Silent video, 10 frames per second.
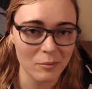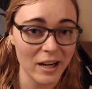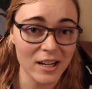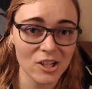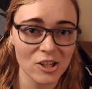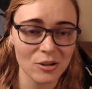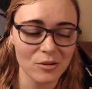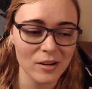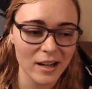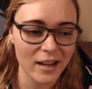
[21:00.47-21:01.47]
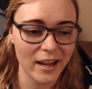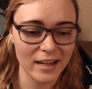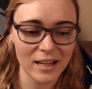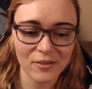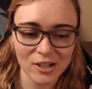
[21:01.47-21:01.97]
my issue,
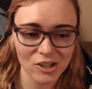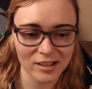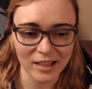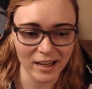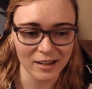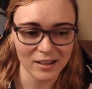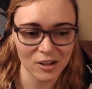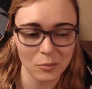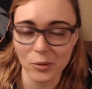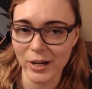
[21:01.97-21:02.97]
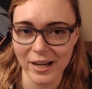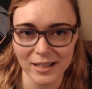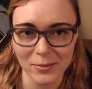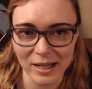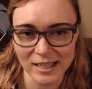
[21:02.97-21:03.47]
and even just, like, you know, bringing
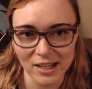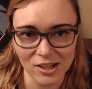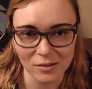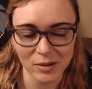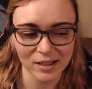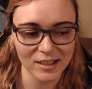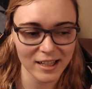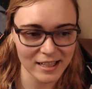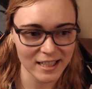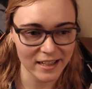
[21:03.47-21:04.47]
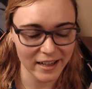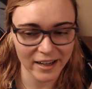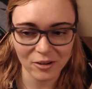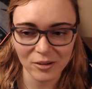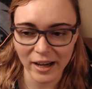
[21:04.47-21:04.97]
it to my attention, because like I said,
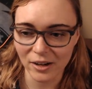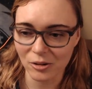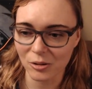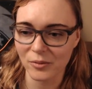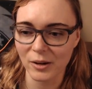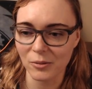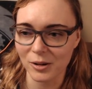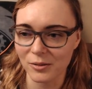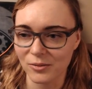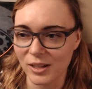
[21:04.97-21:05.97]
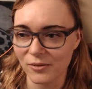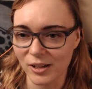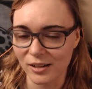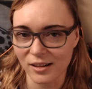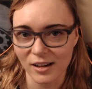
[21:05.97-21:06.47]
I don't know if I would have
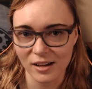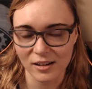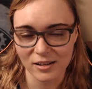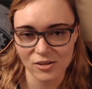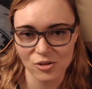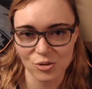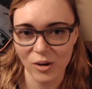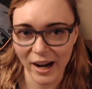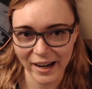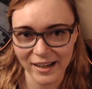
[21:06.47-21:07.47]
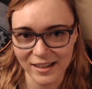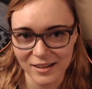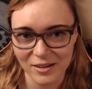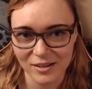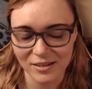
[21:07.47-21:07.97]
even tried
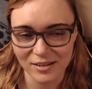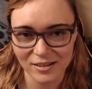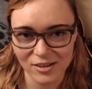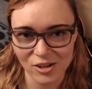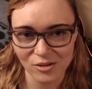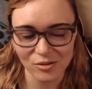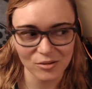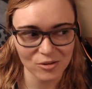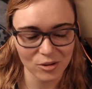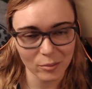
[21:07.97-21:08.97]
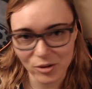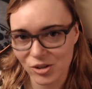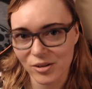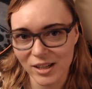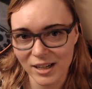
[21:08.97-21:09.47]
to
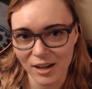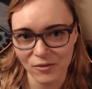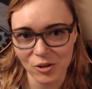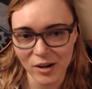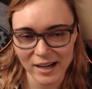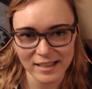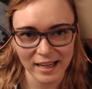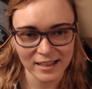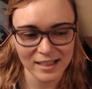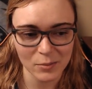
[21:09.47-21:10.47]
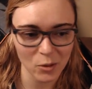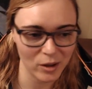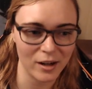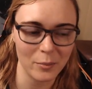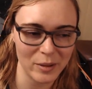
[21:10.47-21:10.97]
troubleshoot it if you guys hadn't
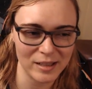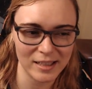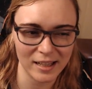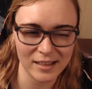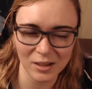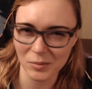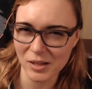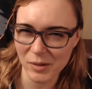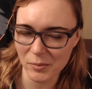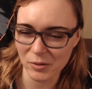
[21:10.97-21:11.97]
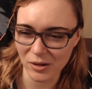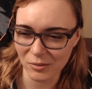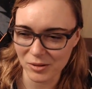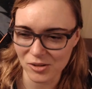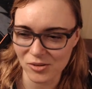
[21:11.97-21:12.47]
spoken up and said something might be
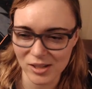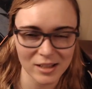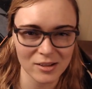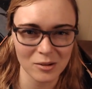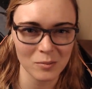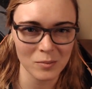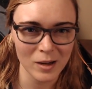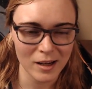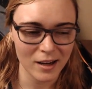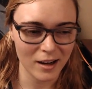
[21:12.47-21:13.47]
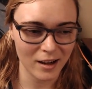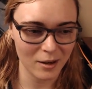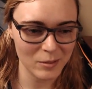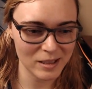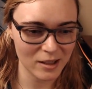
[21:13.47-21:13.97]
wrong with your system,
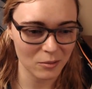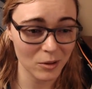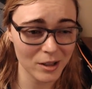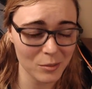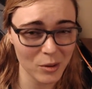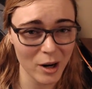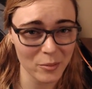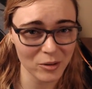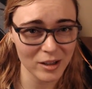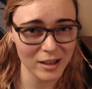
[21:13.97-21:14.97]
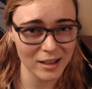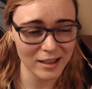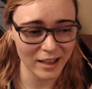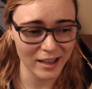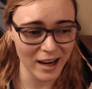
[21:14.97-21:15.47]
it's not running properly,
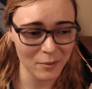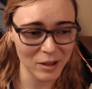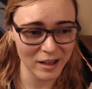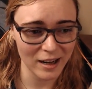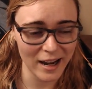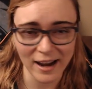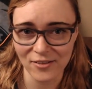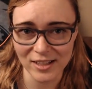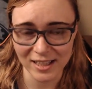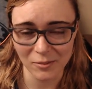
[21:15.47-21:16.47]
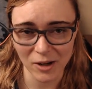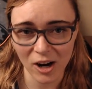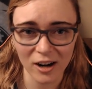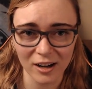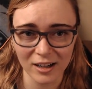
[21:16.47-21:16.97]
like I have the same
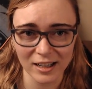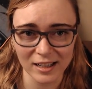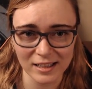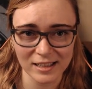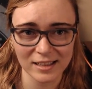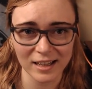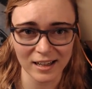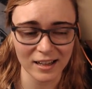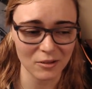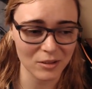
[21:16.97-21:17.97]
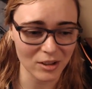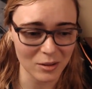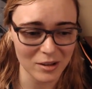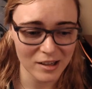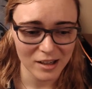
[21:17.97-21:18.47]
card and it's getting
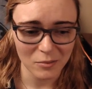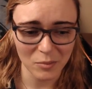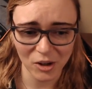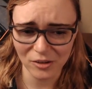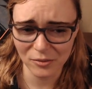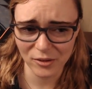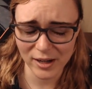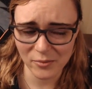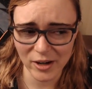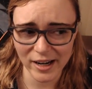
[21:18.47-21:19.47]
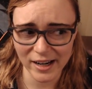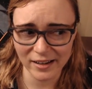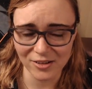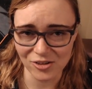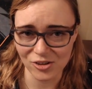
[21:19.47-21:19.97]
really good frame
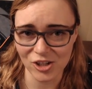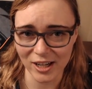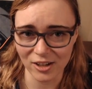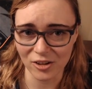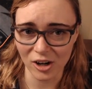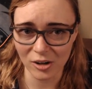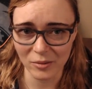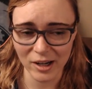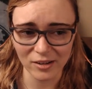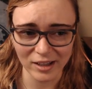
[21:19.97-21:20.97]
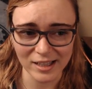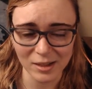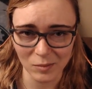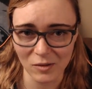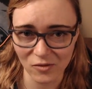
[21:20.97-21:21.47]
rate, you should check your hardware, like
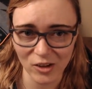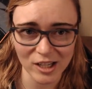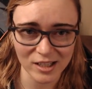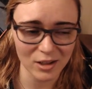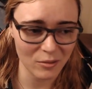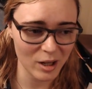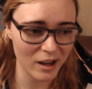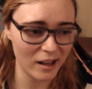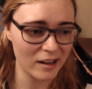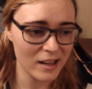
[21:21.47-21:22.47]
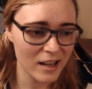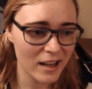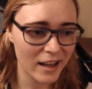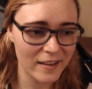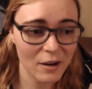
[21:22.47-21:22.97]
something funny's going on.
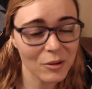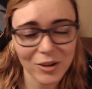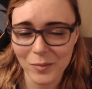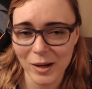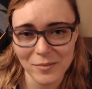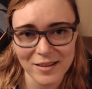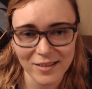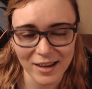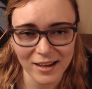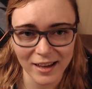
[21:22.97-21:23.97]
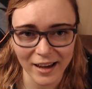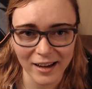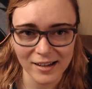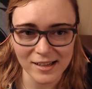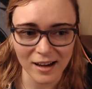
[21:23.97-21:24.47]
And that really made me think,
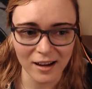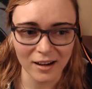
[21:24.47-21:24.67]
and